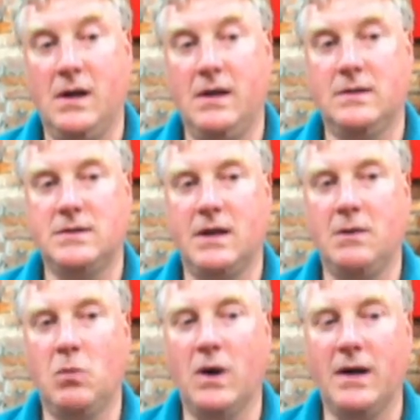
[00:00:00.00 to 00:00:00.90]
in the
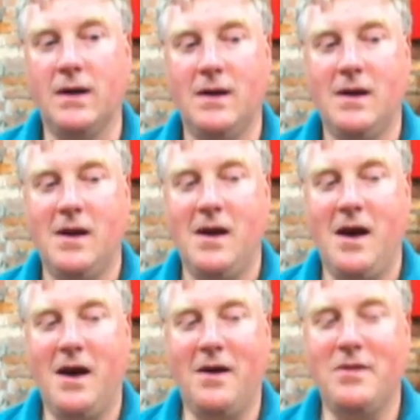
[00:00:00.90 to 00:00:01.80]
same way.
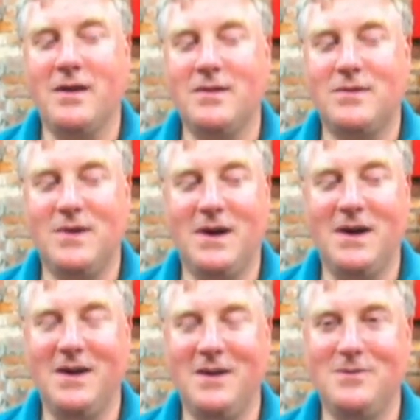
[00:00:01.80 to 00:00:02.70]
And I think
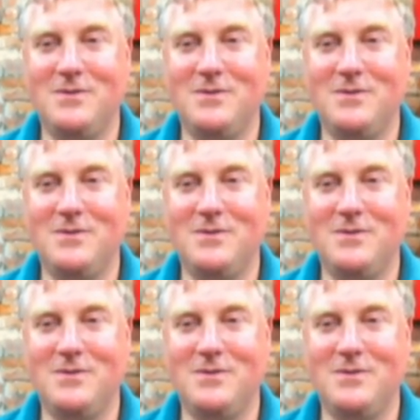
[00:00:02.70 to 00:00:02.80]
tonight